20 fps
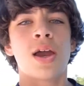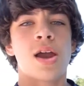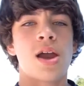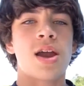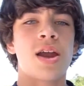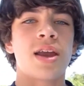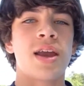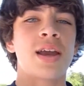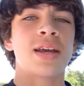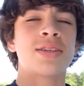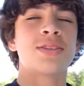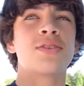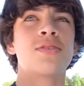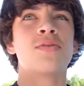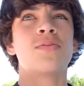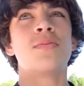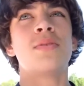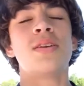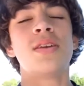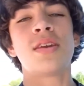All right, guys.
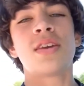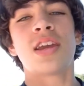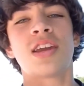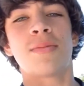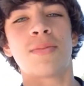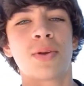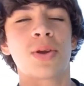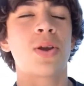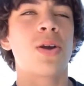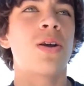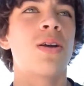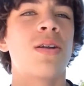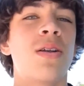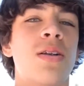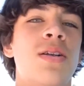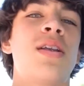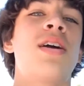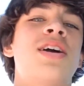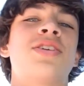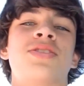So me, Cameron Carter,
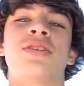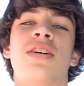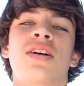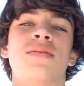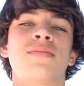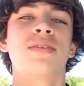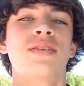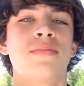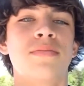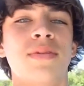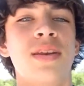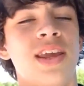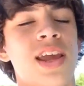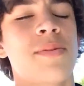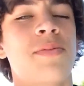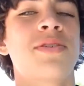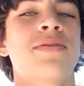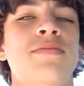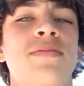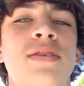and Nash are all gonna be in
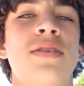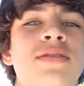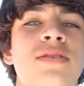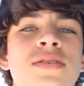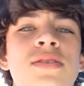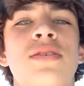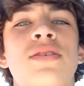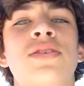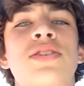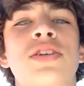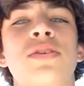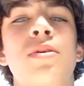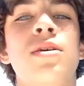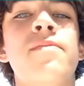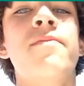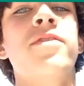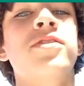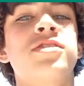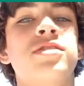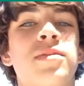Minneapolis, Minnesota. So
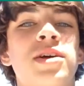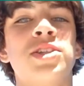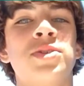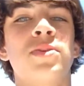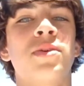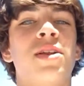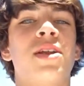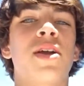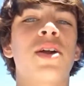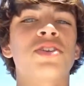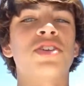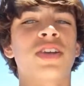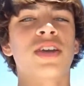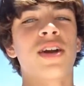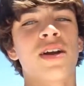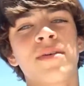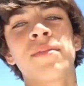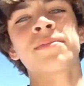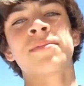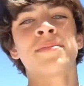info's on my Twitter and go check it
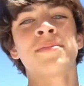out.